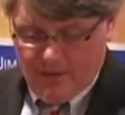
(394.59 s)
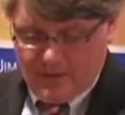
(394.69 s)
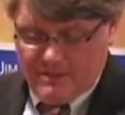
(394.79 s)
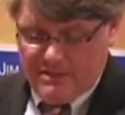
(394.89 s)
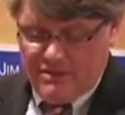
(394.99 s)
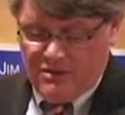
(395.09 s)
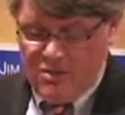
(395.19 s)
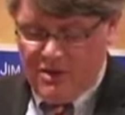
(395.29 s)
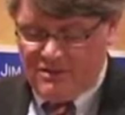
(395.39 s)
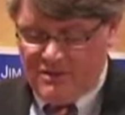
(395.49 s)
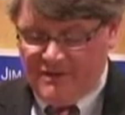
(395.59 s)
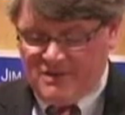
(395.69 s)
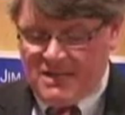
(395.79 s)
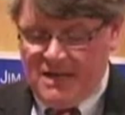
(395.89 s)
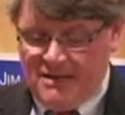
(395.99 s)
to continue the work that we've
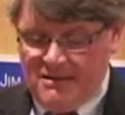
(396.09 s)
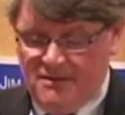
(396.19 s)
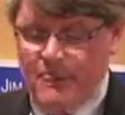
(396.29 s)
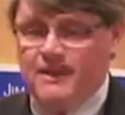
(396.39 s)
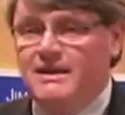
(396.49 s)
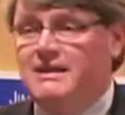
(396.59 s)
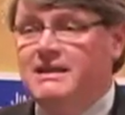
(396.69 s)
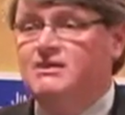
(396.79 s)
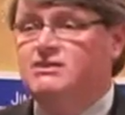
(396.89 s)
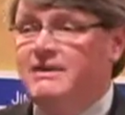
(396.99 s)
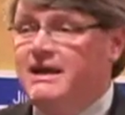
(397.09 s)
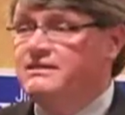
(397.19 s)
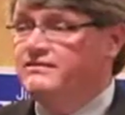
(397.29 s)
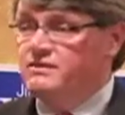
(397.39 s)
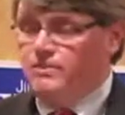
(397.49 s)
started, and I need your
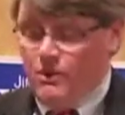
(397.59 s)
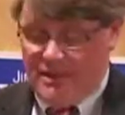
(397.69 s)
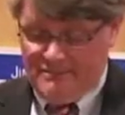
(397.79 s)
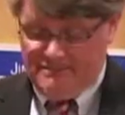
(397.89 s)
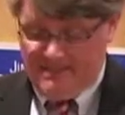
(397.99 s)
active support.